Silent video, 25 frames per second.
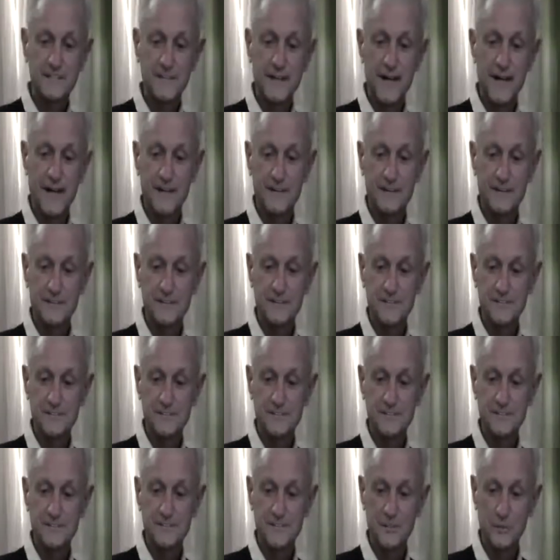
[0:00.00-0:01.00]
had
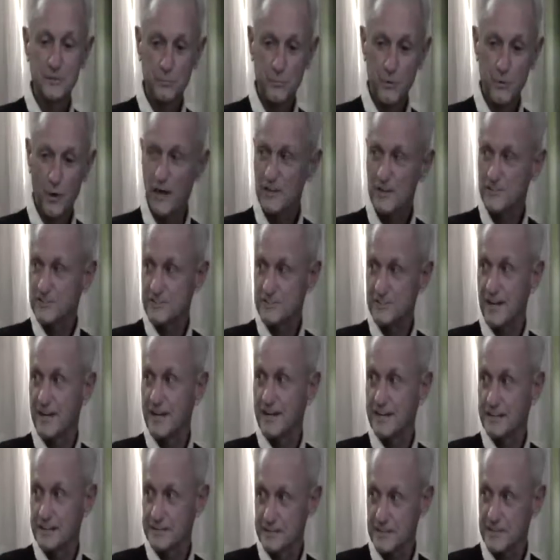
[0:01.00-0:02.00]
this new
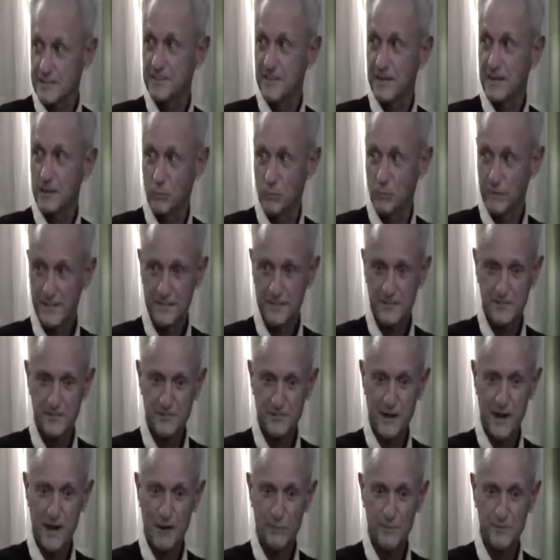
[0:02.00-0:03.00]
prosthetic that they wanted to
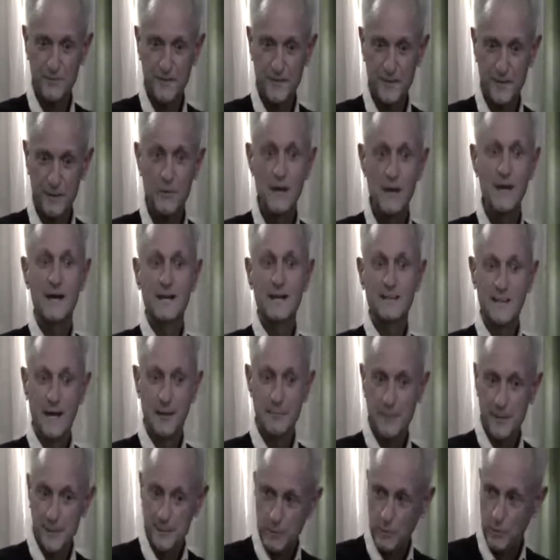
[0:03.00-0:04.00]
try with him that
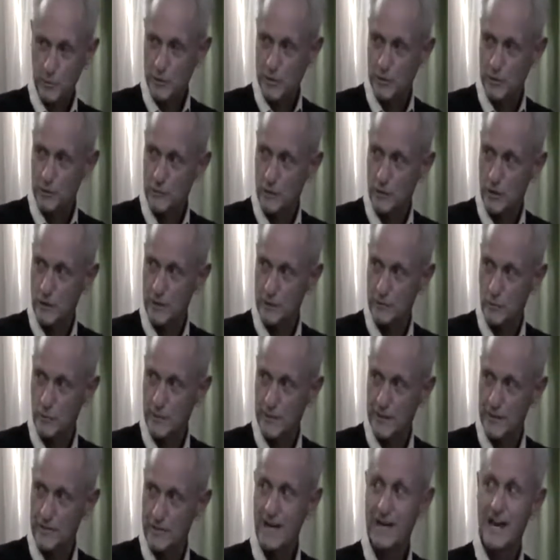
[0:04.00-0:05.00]
people could run
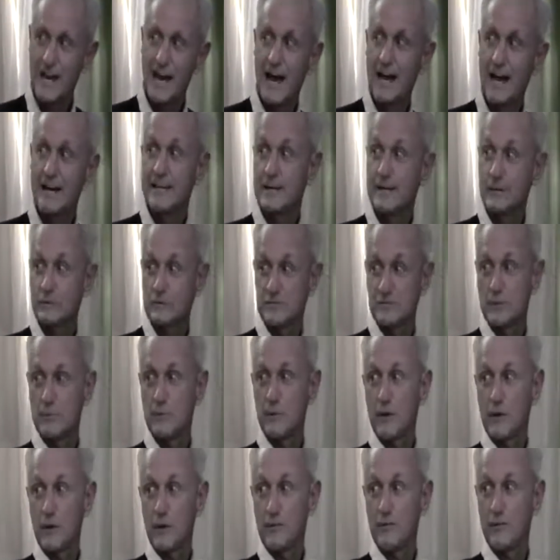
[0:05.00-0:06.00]
with, and he was a
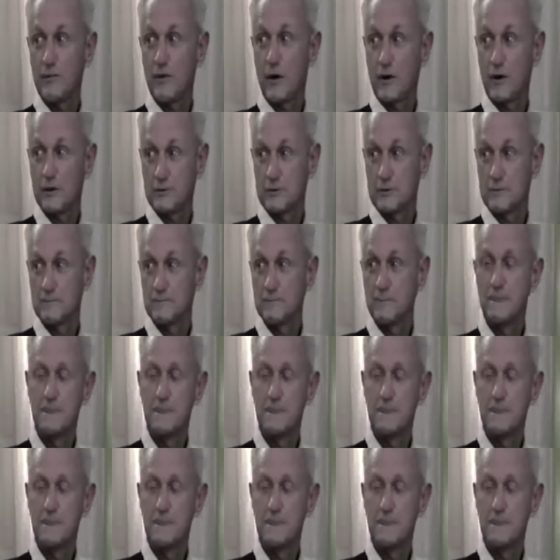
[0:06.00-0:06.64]
marathoner.